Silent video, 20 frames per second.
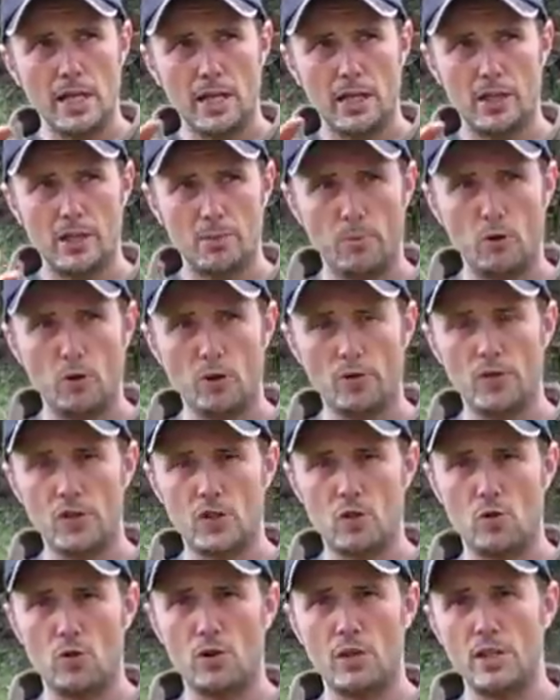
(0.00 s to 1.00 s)
And the bulk of the
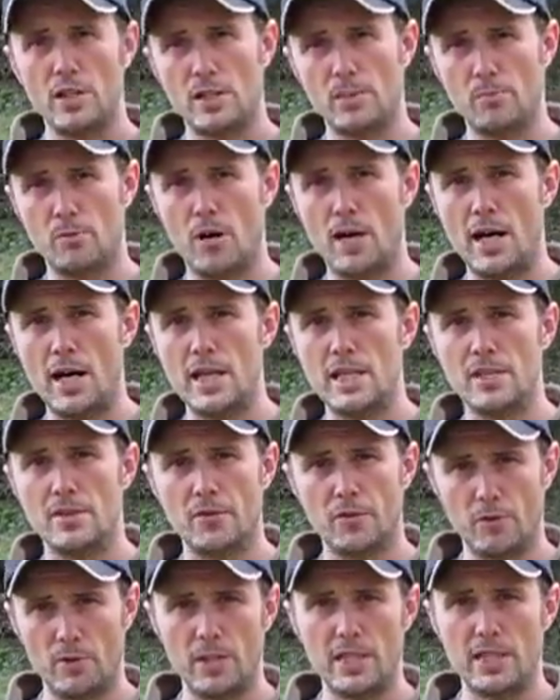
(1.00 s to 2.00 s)
story is comprised of
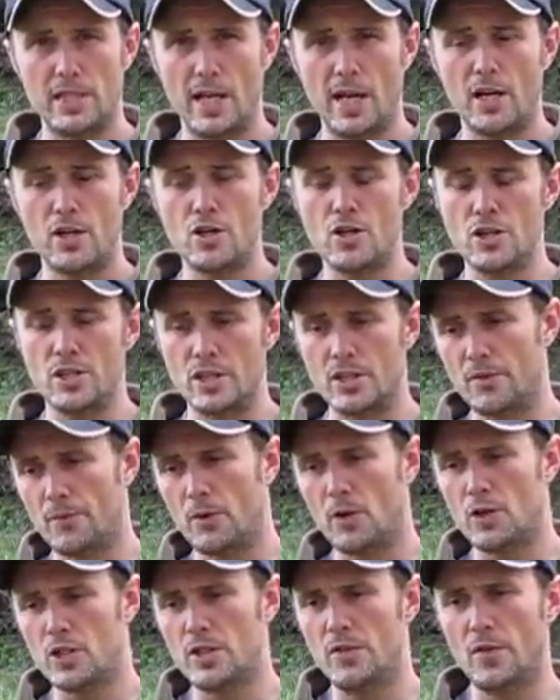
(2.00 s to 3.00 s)
3 sections, and the
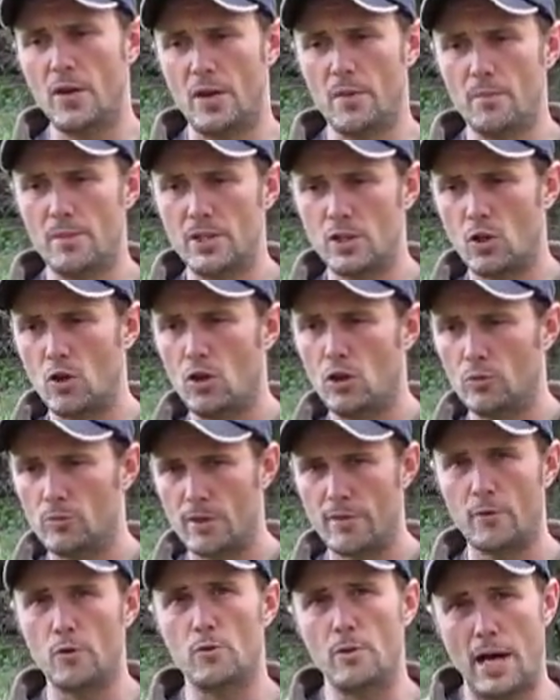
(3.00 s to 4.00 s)
first of them is called
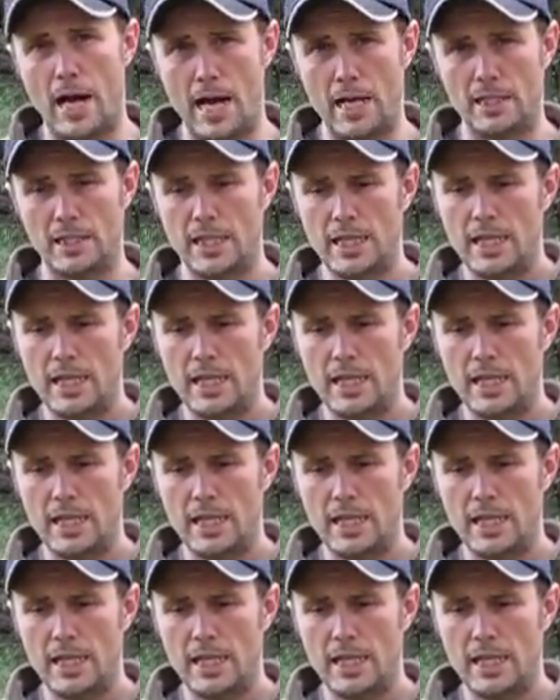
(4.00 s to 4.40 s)
River Rat.